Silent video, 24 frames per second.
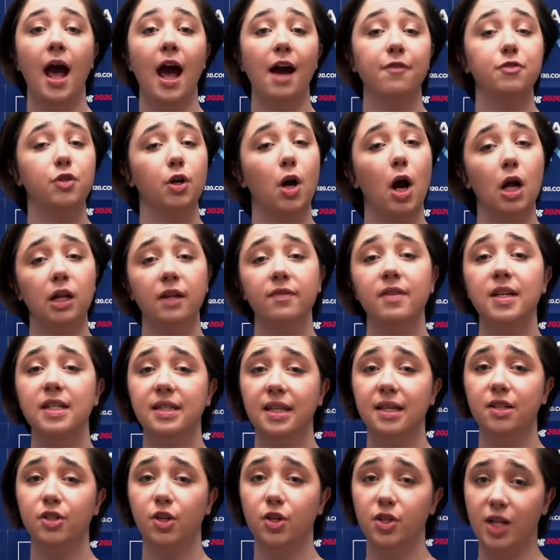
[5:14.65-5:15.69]
After all of these
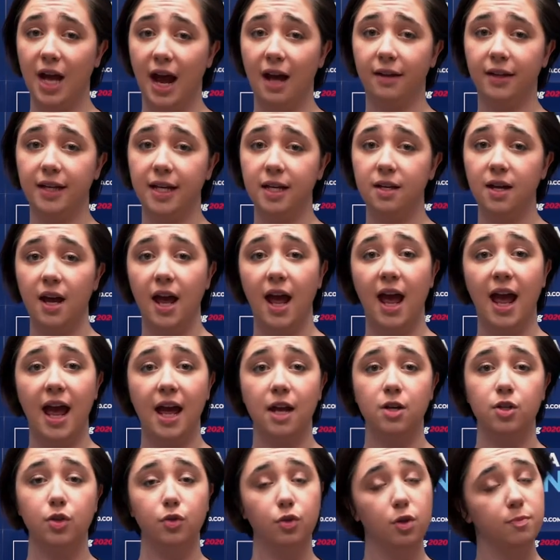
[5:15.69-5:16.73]
things are tallied
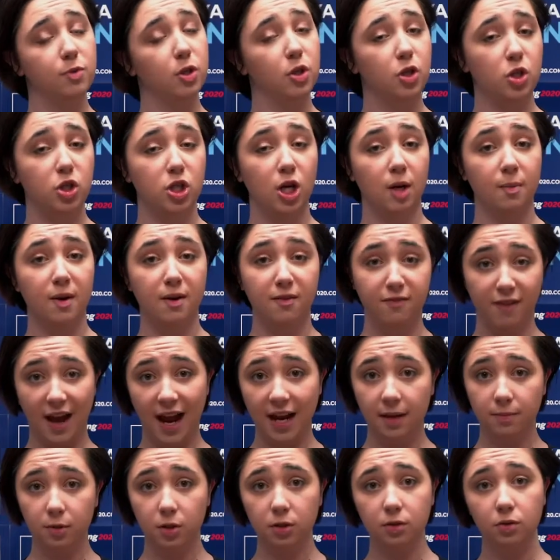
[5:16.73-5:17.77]
and groups are determined
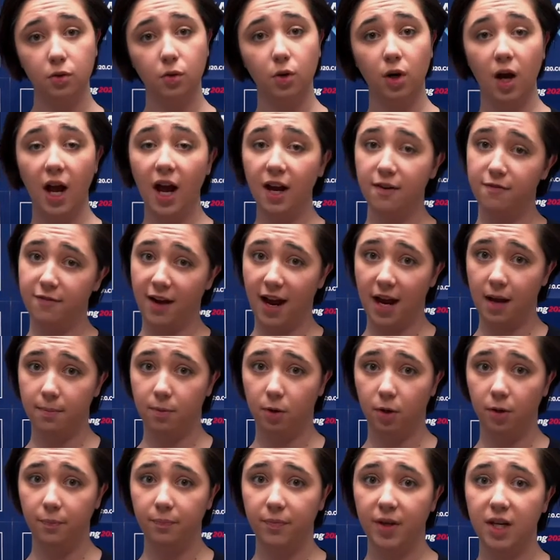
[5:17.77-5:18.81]
viable or
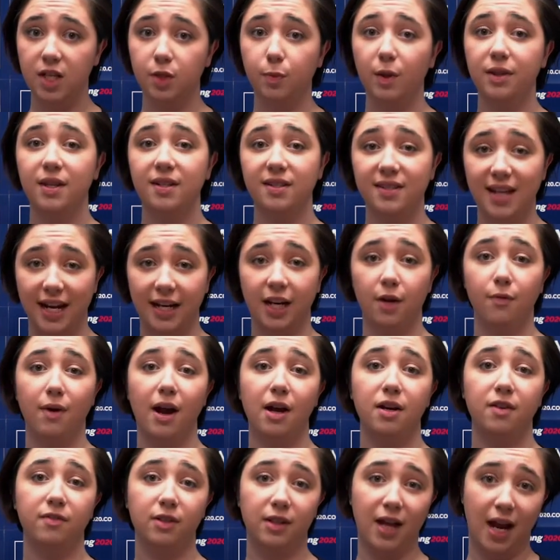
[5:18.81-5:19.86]
unviable is when the second
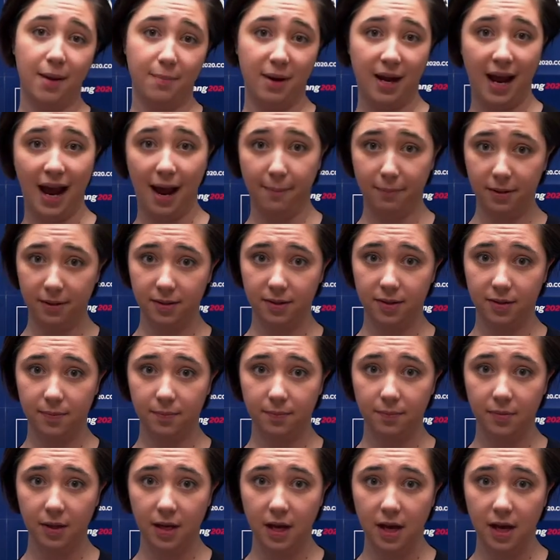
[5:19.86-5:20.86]
round of alignment happens.